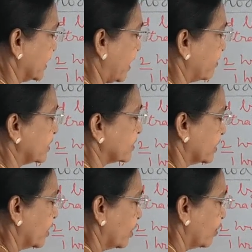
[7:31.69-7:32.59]
travels
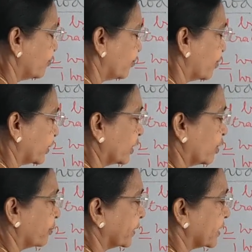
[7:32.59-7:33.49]
4
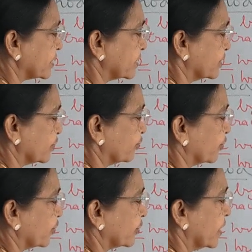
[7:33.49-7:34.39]
kilometers into
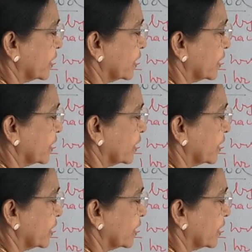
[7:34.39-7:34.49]
4,